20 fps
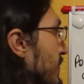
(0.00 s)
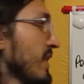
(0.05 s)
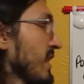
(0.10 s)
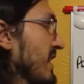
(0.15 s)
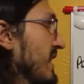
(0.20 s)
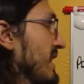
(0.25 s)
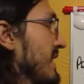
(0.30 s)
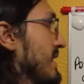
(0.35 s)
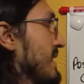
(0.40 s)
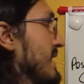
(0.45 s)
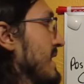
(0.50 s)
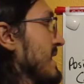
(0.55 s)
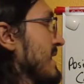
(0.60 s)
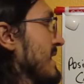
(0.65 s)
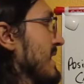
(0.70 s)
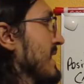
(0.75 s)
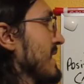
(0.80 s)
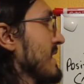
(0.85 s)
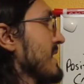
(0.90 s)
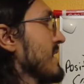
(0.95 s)
All right,
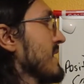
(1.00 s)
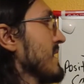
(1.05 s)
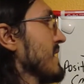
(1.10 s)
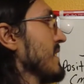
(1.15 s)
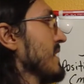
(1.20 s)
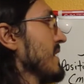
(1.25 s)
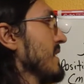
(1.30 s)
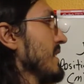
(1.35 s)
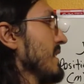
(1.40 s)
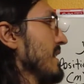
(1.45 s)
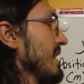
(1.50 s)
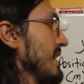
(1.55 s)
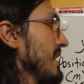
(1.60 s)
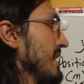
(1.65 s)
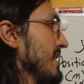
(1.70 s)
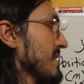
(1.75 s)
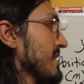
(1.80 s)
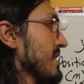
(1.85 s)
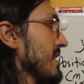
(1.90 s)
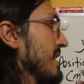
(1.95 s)
distance
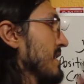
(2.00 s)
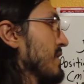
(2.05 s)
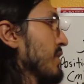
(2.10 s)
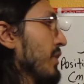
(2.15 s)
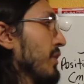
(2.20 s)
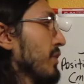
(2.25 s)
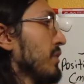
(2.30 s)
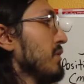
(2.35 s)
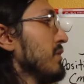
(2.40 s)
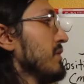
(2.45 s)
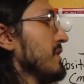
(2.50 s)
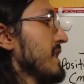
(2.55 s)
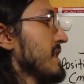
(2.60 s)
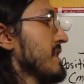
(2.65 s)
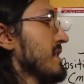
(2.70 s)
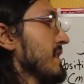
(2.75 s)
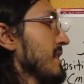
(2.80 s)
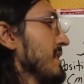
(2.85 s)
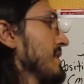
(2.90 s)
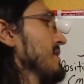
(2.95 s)
is the total
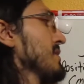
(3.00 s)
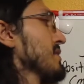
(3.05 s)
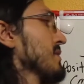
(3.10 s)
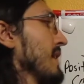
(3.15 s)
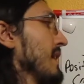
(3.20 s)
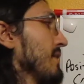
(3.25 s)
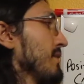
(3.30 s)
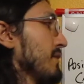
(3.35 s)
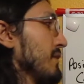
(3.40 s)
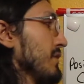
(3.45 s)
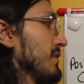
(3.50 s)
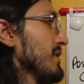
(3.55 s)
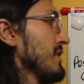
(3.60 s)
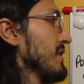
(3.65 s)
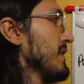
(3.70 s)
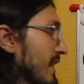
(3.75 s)
distance traveled.